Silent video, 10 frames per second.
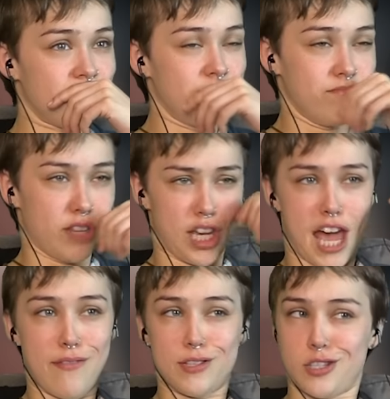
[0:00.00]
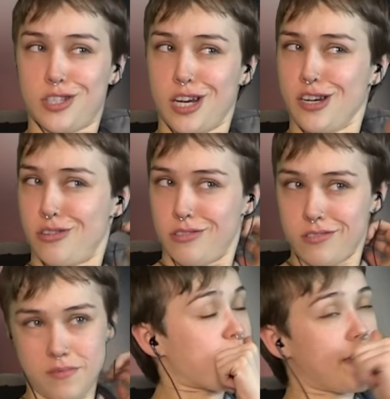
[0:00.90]
Hmm, he gave us a signal.
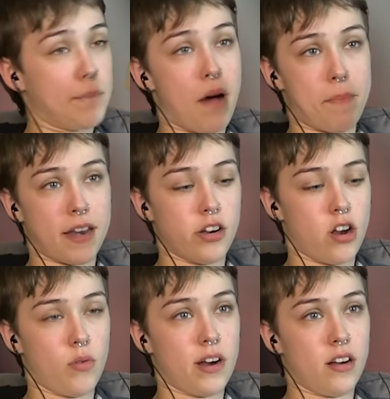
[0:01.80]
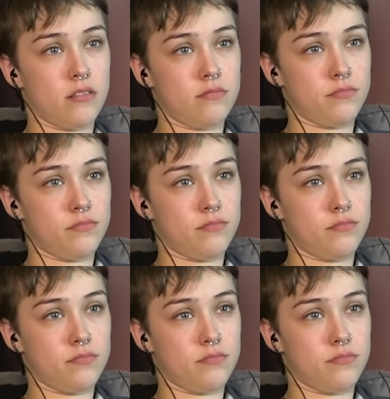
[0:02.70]
You gonna pop out of nowhere?